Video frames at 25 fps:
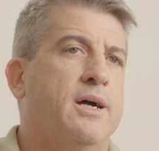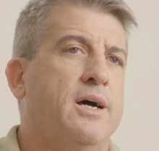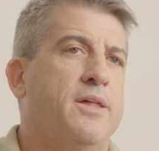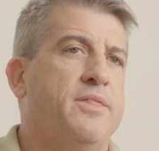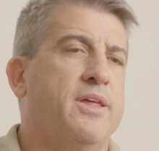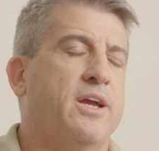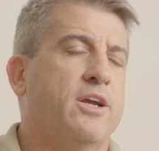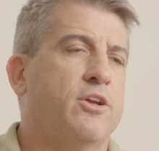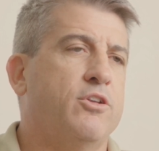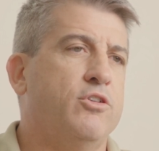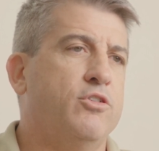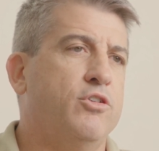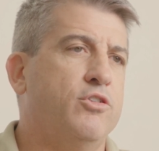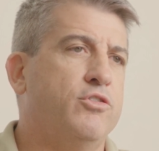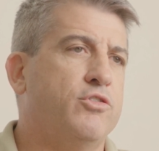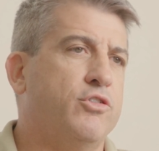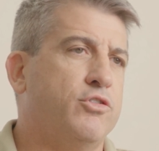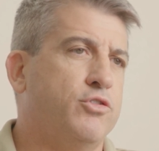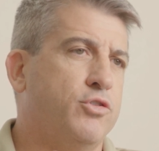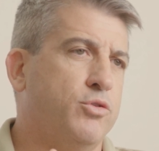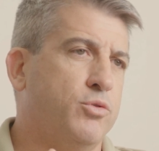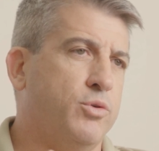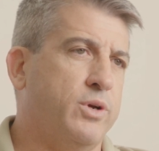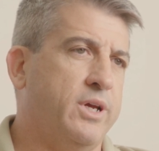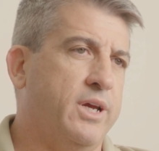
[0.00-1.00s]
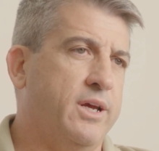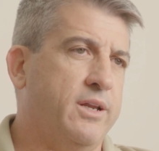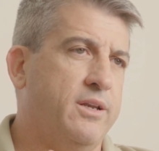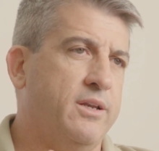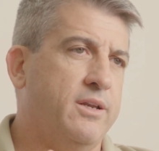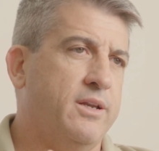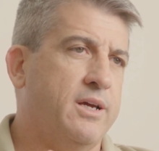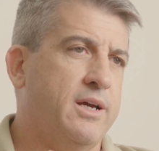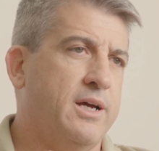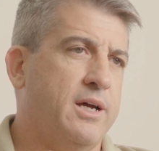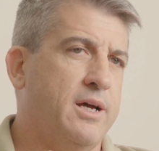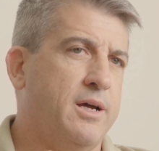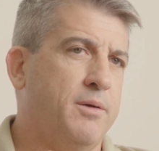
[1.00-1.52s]
they can use the
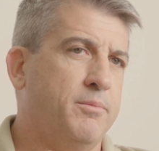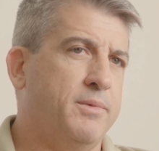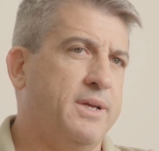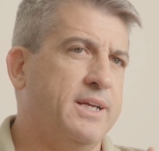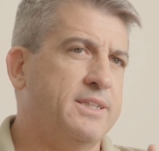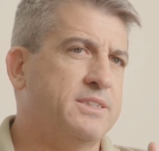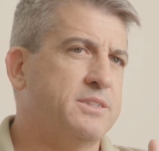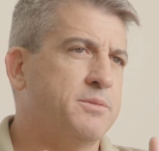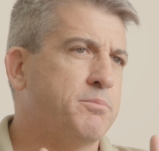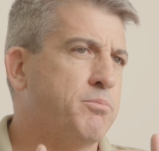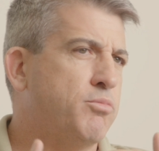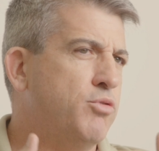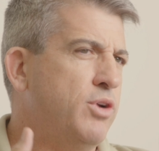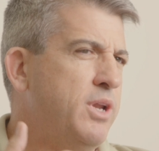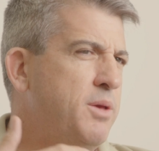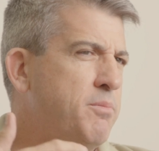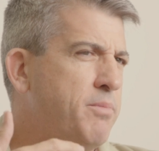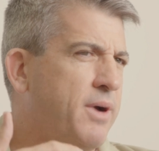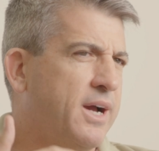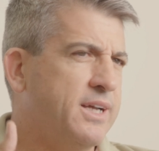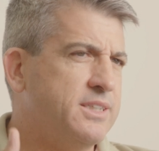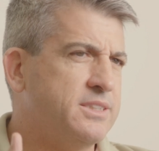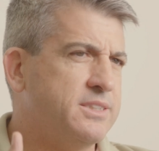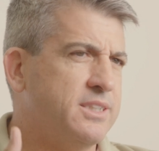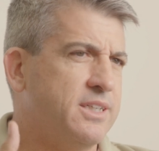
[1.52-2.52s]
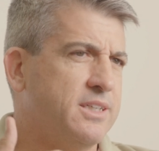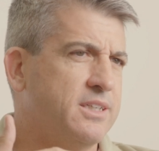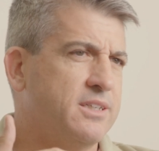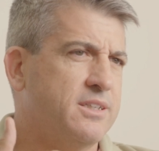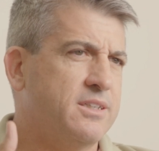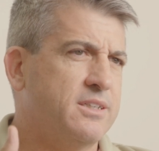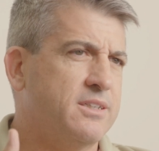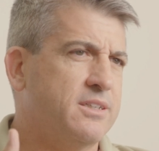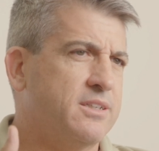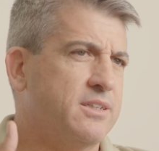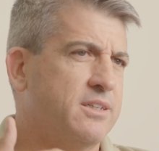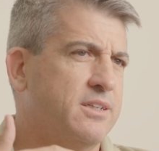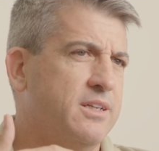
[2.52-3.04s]
toolkit, get some pretty basic
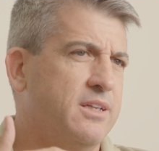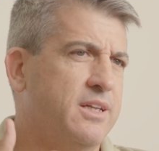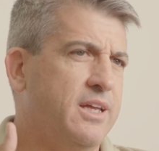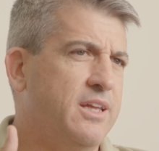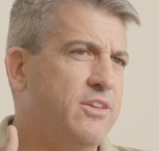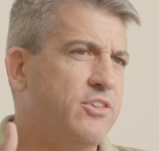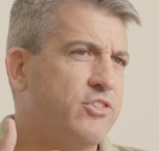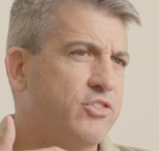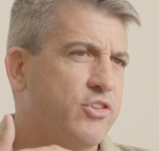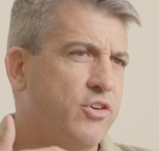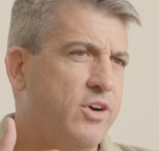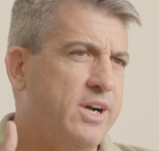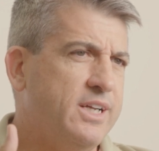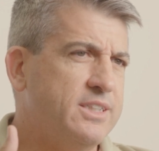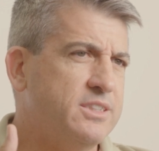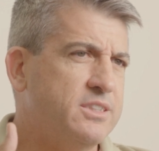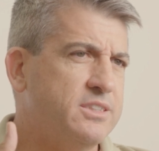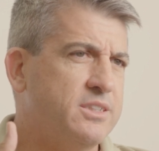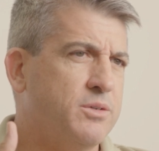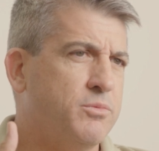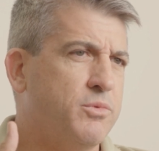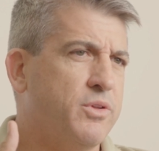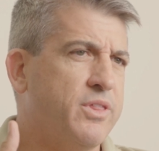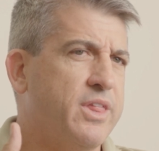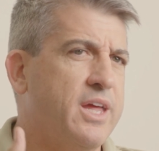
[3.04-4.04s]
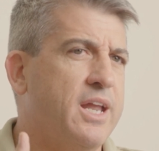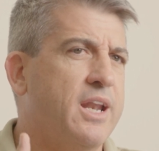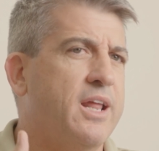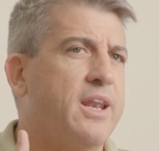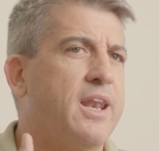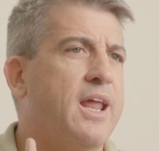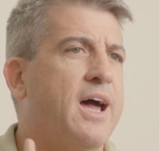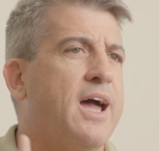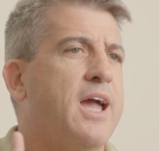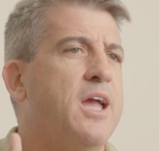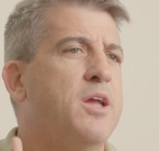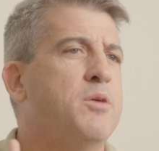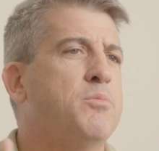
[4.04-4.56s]
insights that will then
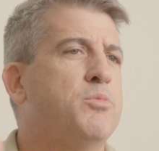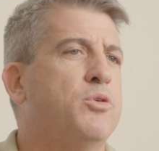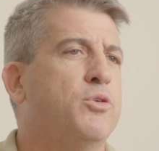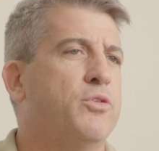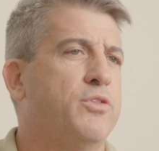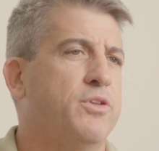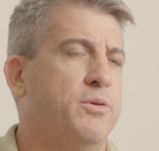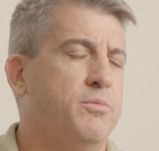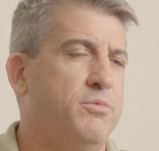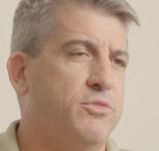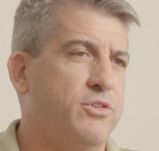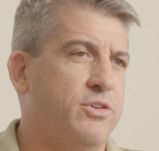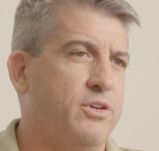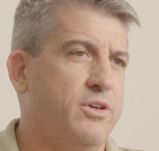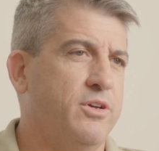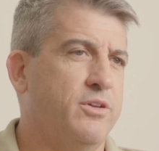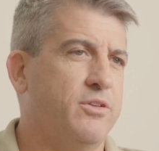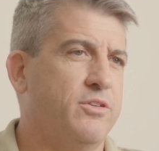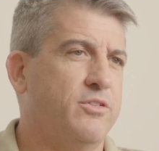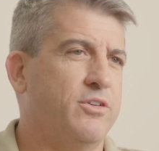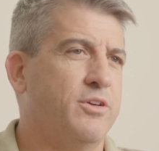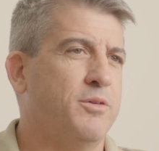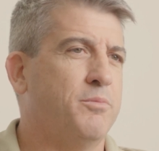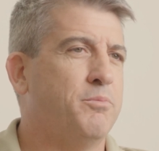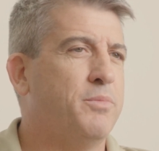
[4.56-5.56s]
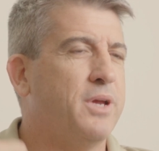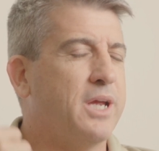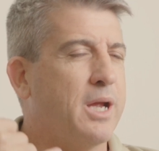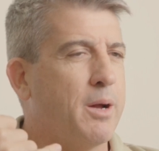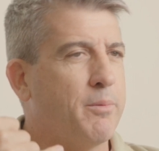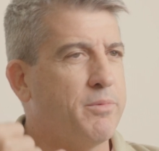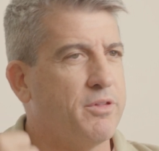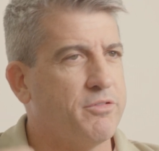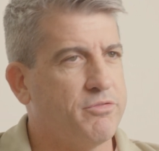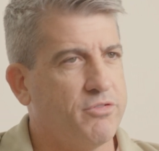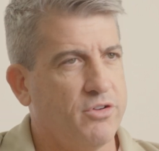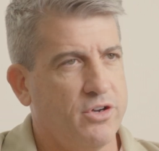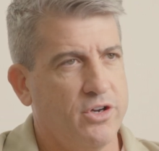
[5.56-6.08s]
enable them to pick
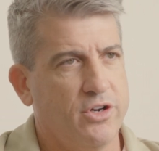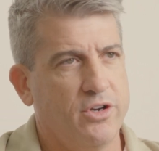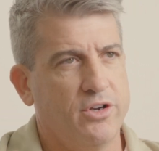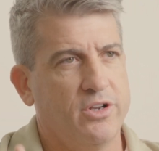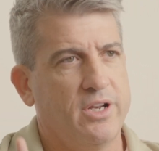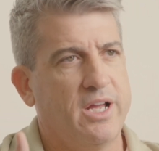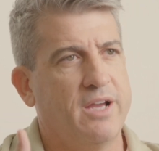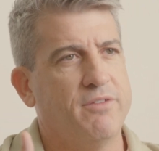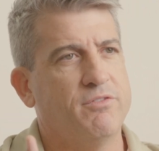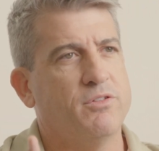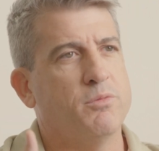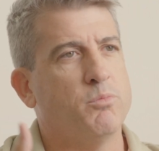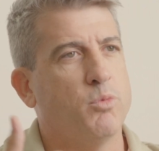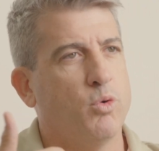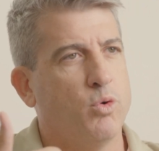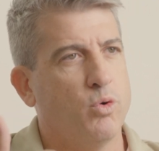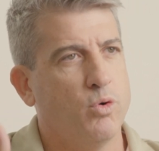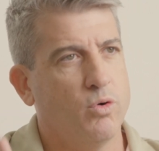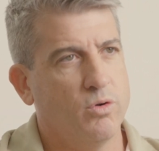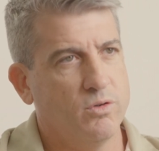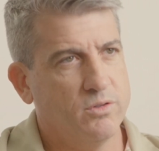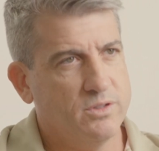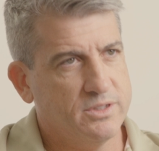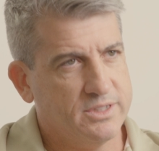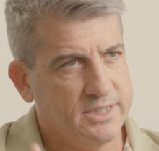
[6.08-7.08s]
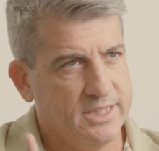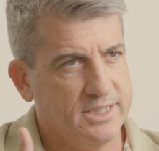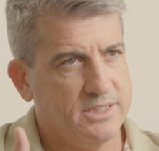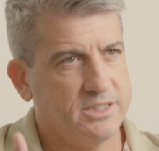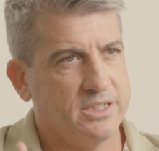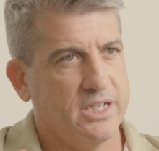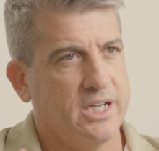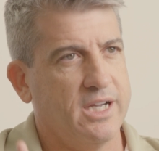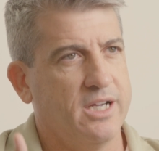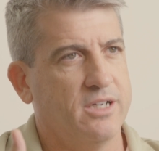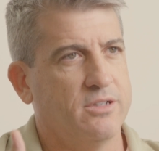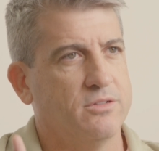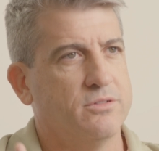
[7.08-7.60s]
up the phone and have the more
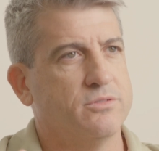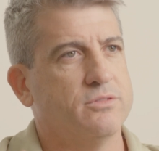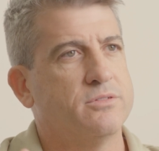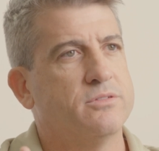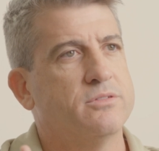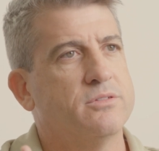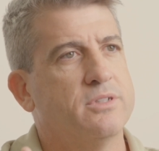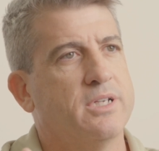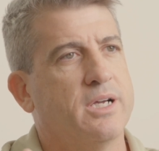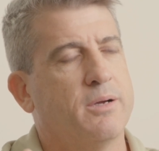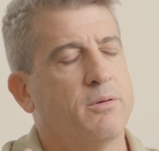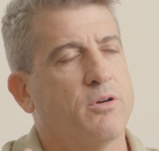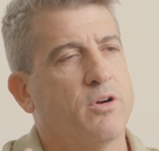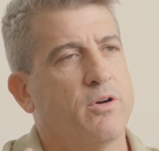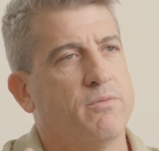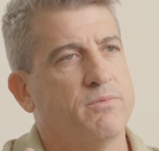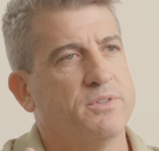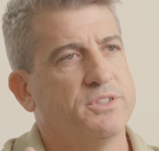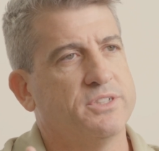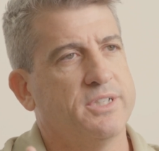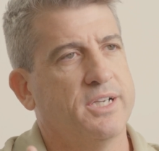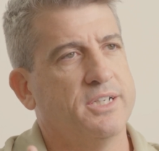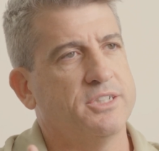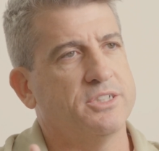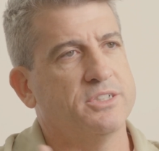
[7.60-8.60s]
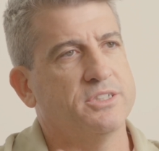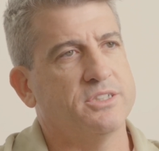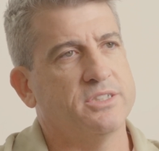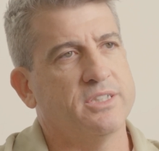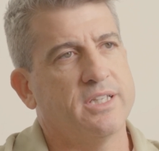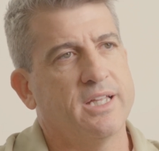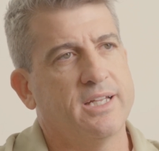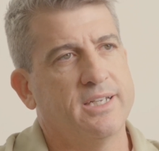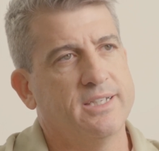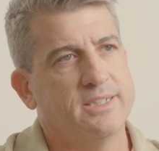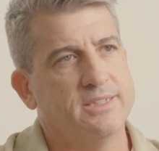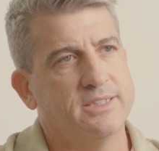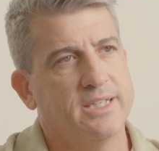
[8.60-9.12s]
detailed conversations
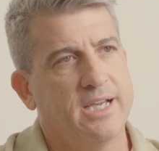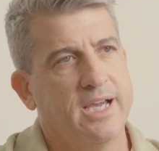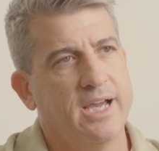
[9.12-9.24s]
that they need to